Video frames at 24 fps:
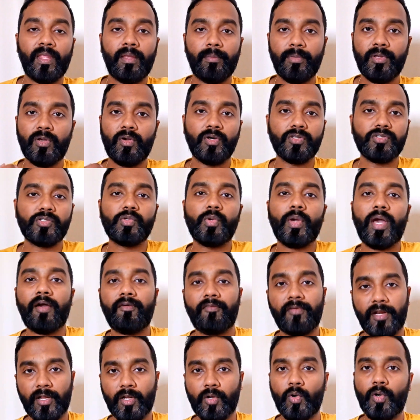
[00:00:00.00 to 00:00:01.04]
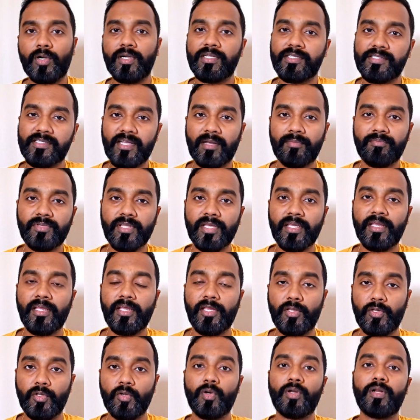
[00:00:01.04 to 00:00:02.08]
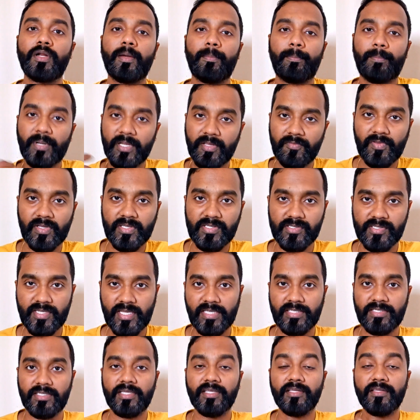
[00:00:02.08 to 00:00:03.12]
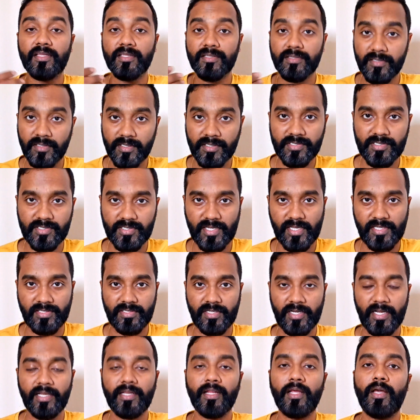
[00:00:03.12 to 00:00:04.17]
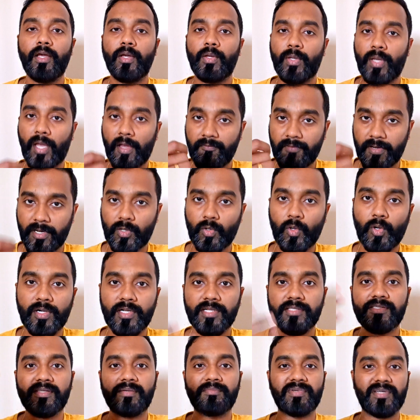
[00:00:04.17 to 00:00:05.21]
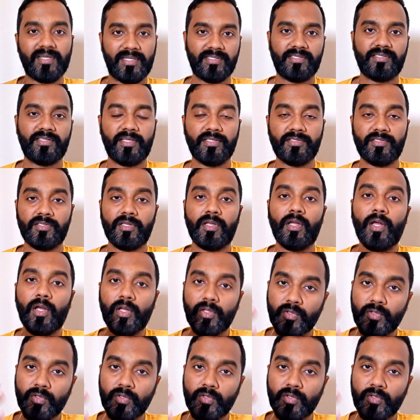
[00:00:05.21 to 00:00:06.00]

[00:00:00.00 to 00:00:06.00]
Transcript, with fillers: because you have recorded something in your previous stage, in the third stage, right? have recorded some concerns.